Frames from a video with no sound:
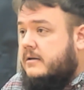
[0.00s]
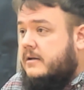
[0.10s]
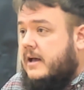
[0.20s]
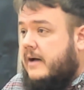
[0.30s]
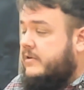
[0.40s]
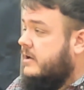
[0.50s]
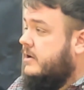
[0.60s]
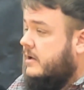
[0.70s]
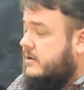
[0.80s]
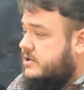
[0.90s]
having a
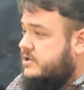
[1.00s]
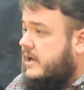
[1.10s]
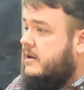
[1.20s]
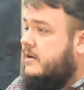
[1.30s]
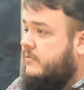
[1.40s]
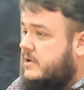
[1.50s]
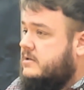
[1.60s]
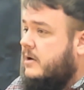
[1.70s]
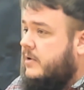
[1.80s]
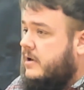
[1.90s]
good understanding of
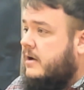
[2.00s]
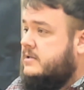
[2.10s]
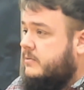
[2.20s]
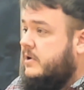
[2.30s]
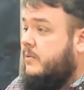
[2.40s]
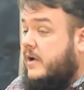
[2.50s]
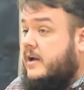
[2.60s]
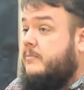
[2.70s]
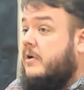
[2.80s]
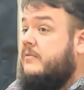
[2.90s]
what's going on so we can wake
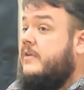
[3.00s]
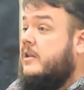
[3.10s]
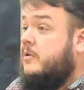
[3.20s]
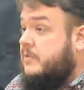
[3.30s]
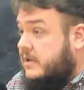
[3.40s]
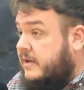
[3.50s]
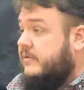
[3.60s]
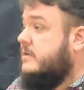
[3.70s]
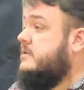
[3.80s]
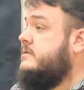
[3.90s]
up our fellow
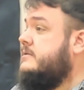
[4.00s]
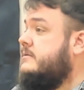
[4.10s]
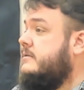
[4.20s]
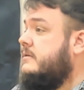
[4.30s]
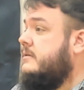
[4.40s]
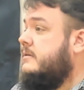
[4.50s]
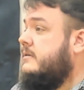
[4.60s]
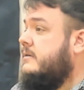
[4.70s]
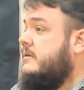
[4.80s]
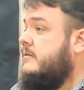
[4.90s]
believers.
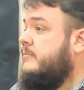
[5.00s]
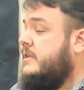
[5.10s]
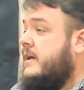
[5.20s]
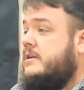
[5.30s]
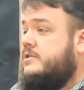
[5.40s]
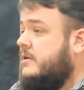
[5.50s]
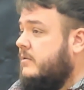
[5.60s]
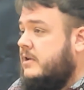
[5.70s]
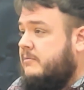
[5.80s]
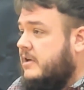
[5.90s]
But that should
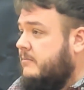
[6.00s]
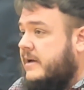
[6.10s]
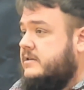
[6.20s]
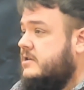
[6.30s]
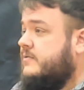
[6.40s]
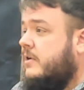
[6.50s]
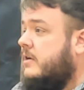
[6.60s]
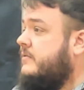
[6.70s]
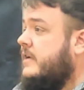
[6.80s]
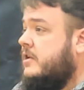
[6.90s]
only be a message for
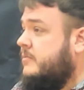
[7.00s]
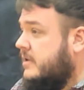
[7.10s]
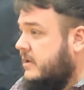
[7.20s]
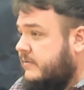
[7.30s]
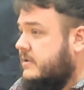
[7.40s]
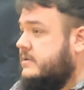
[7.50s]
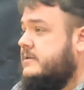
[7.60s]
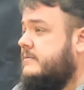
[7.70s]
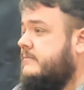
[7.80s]
our fellow believers.